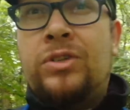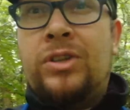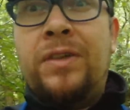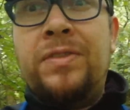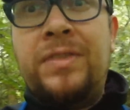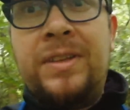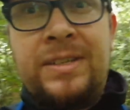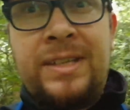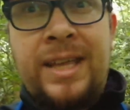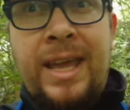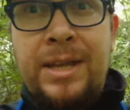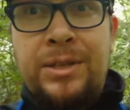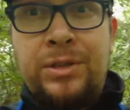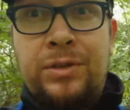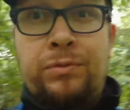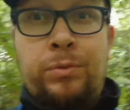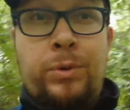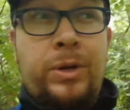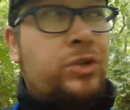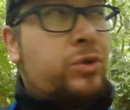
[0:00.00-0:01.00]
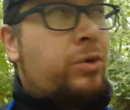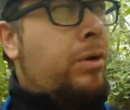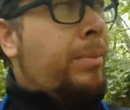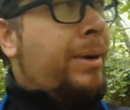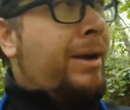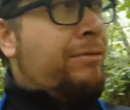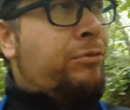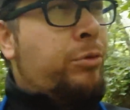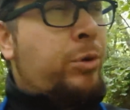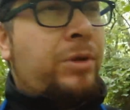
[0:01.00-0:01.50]
on, there's 8 of which are
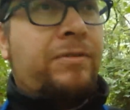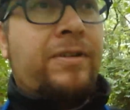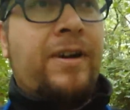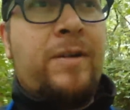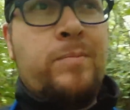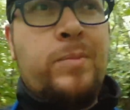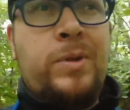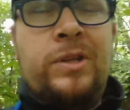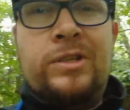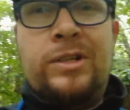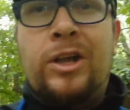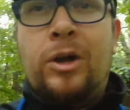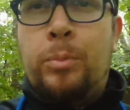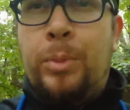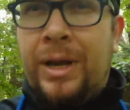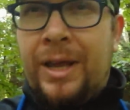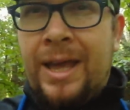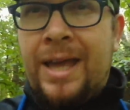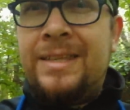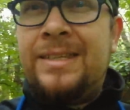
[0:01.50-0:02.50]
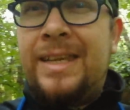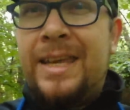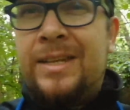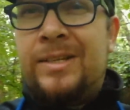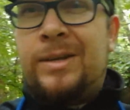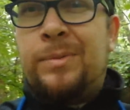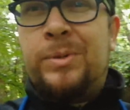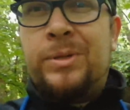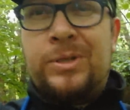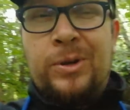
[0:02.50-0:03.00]
about 45 minutes long, but as
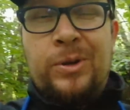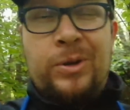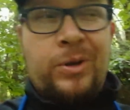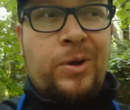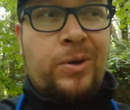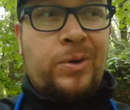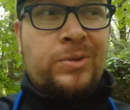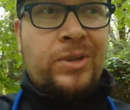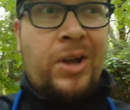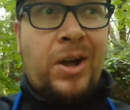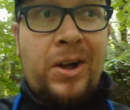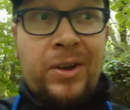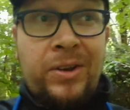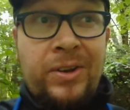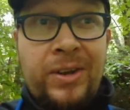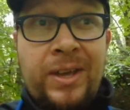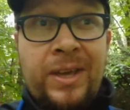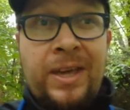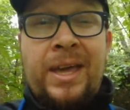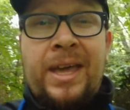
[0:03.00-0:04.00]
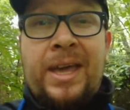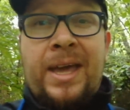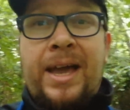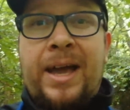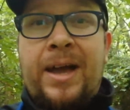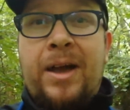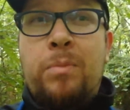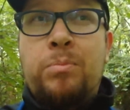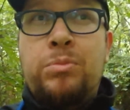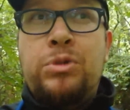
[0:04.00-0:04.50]
each episode goes on,
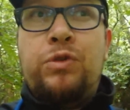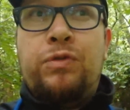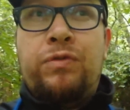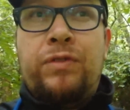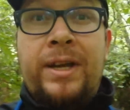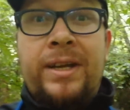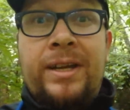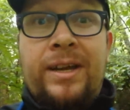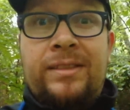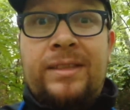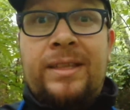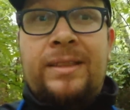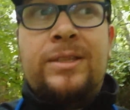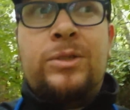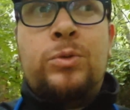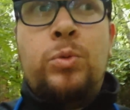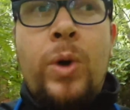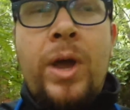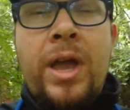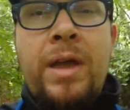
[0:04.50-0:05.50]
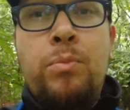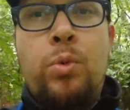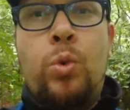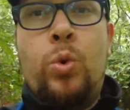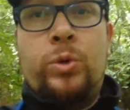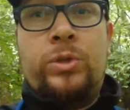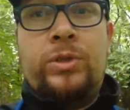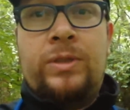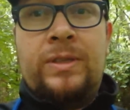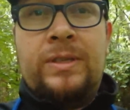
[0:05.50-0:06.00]
you find out that there's way
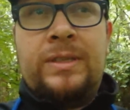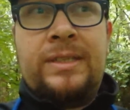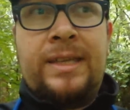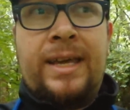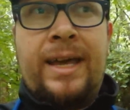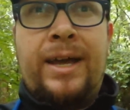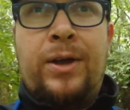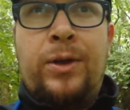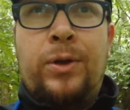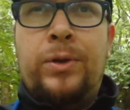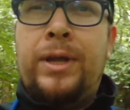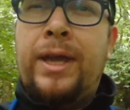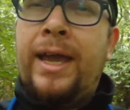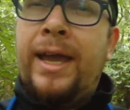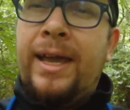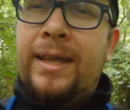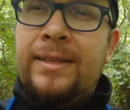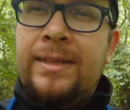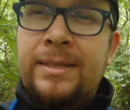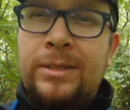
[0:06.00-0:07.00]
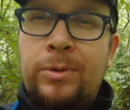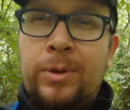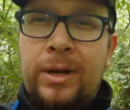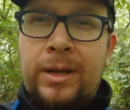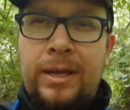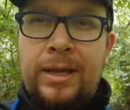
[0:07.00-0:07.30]
more to this town, and there's quite